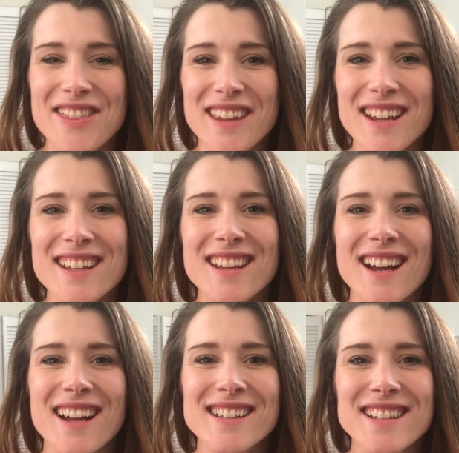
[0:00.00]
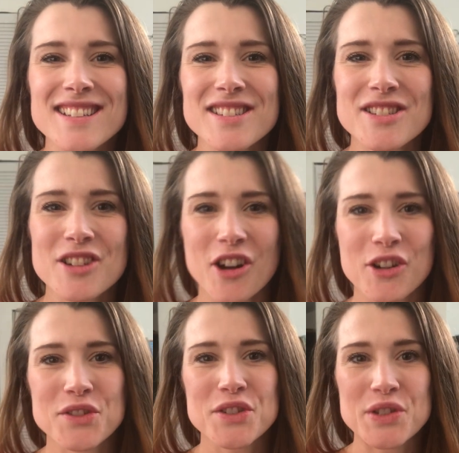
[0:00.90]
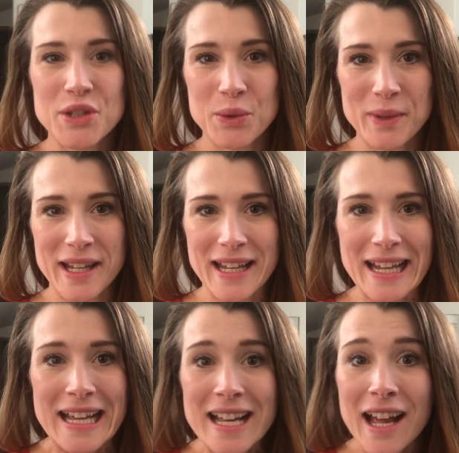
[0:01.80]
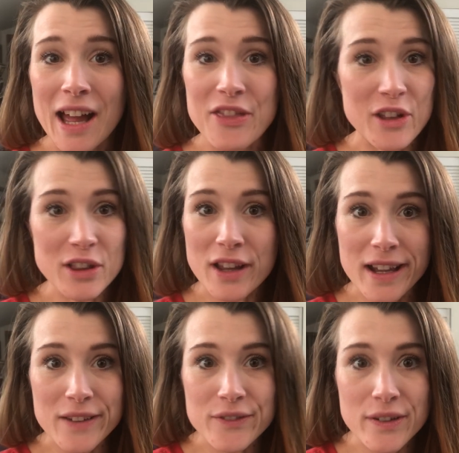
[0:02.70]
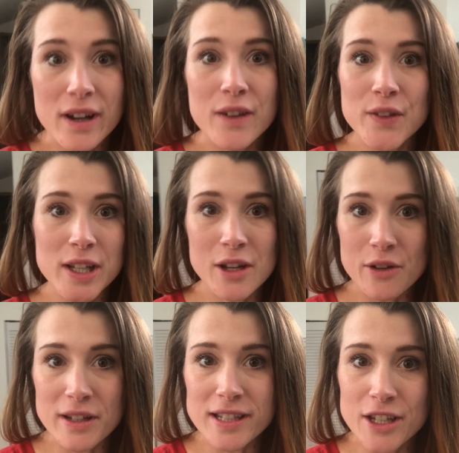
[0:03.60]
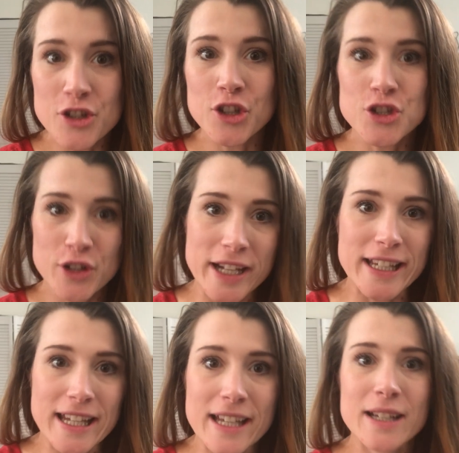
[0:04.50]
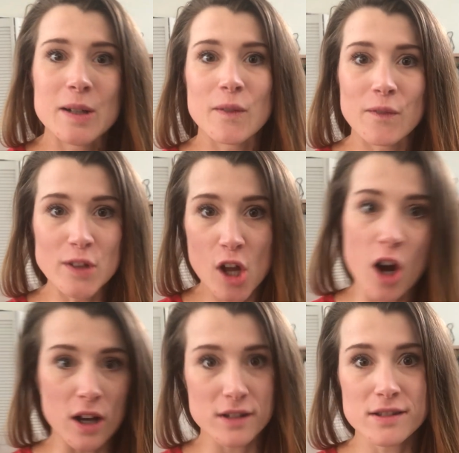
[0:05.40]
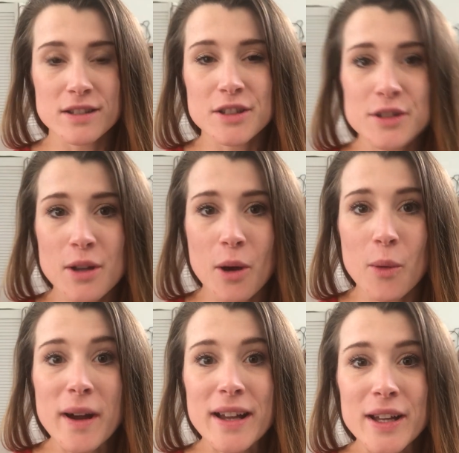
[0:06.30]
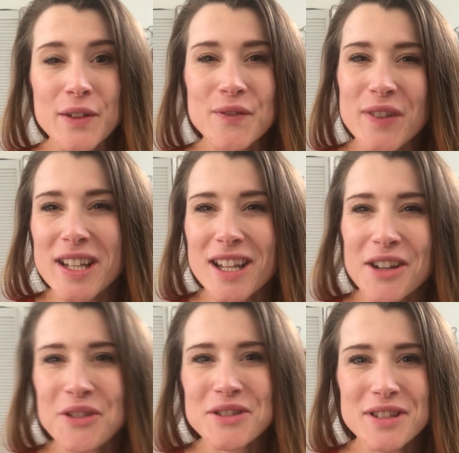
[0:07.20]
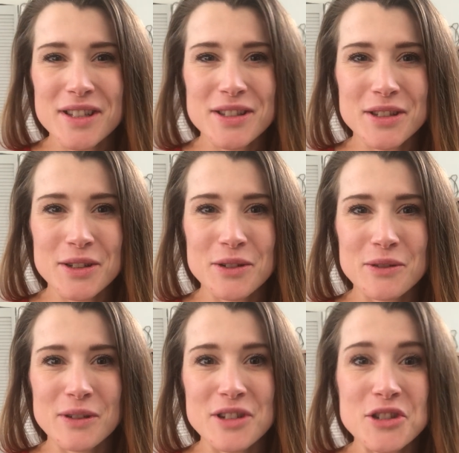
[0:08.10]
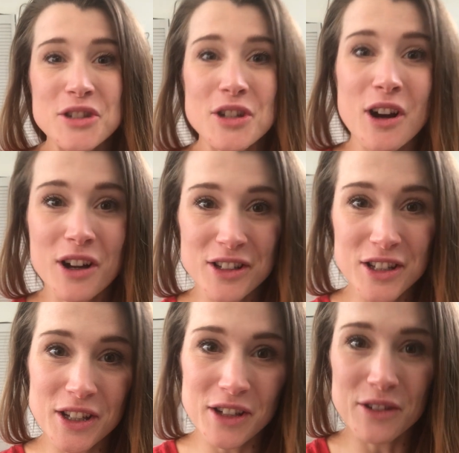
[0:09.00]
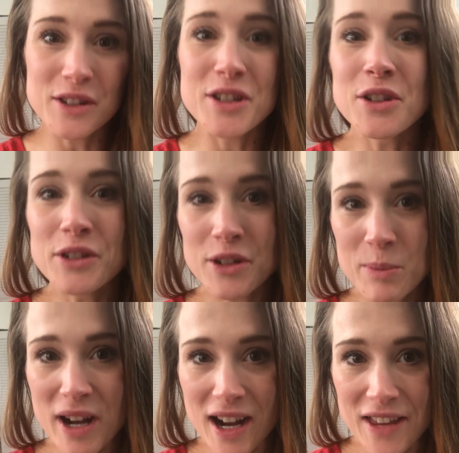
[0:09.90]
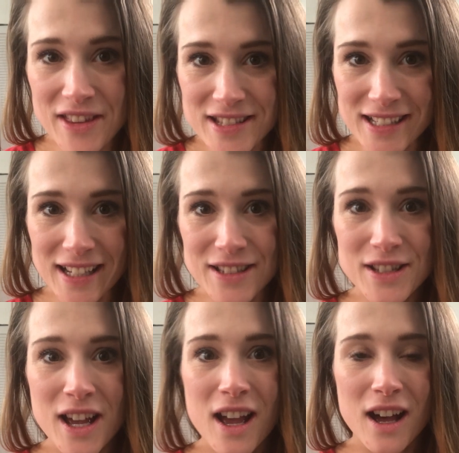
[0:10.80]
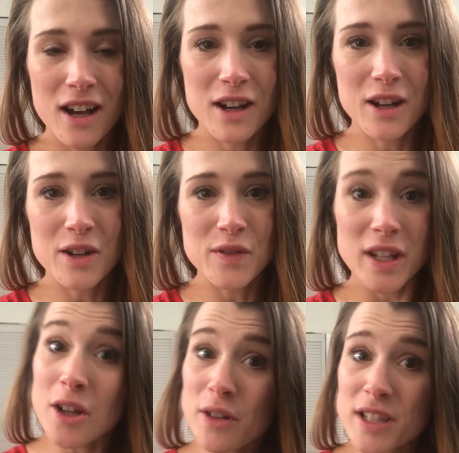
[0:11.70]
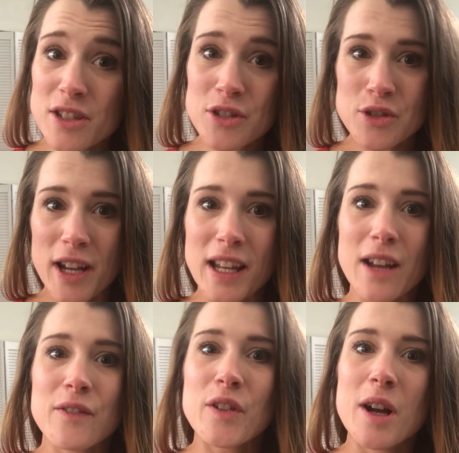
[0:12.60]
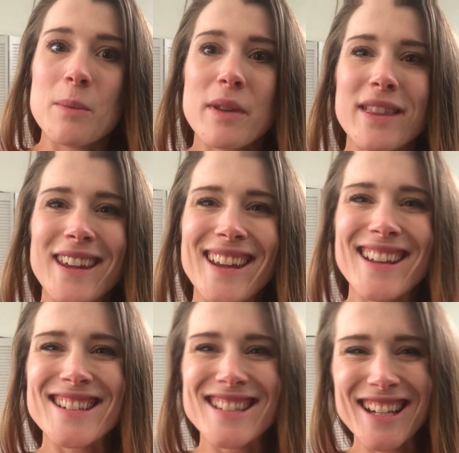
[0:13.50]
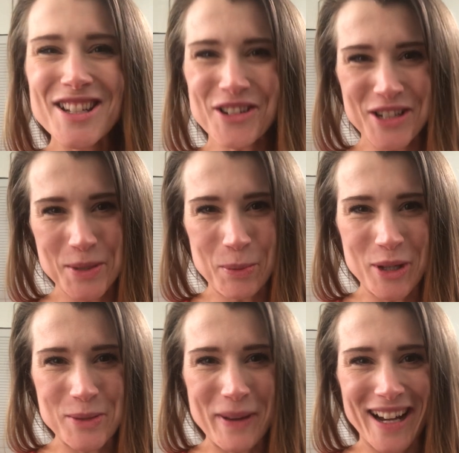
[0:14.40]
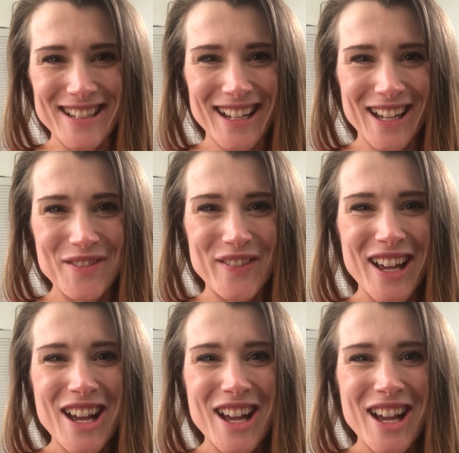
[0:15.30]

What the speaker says: think I need to start doing the life of a yoga teacher trainee vlogs. So videos to just talk to you, to show you a behind the scenes of yoga teacher training from the teacher's perspective